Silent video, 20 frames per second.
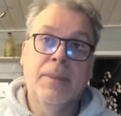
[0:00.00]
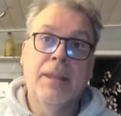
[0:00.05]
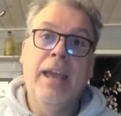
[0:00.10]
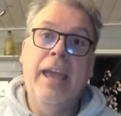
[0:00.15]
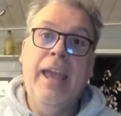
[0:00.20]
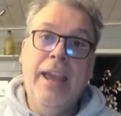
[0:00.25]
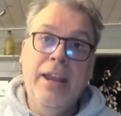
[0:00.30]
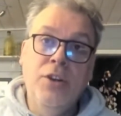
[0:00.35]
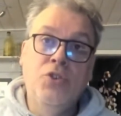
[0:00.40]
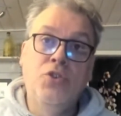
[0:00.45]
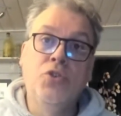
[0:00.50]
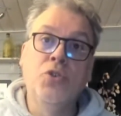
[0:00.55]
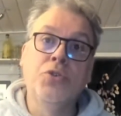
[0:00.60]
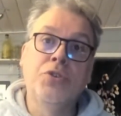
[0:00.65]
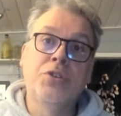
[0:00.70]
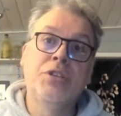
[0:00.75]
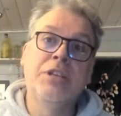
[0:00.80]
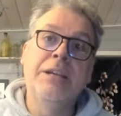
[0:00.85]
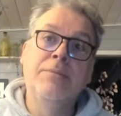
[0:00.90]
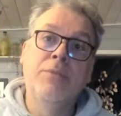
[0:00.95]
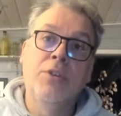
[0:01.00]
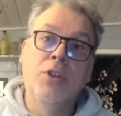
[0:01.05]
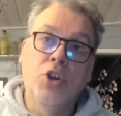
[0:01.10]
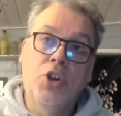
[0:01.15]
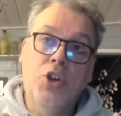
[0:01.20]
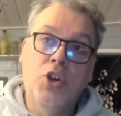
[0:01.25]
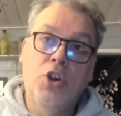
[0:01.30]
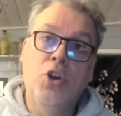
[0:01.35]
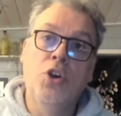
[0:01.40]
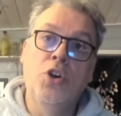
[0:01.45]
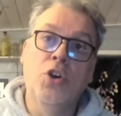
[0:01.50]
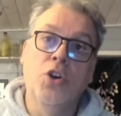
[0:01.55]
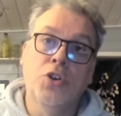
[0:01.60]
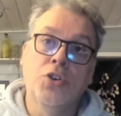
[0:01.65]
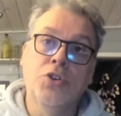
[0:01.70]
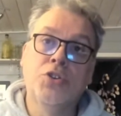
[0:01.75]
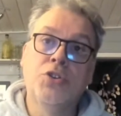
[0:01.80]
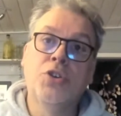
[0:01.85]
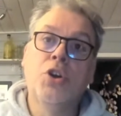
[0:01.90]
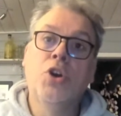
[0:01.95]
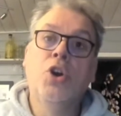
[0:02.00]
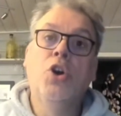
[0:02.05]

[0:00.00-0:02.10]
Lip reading: it does seem that the curse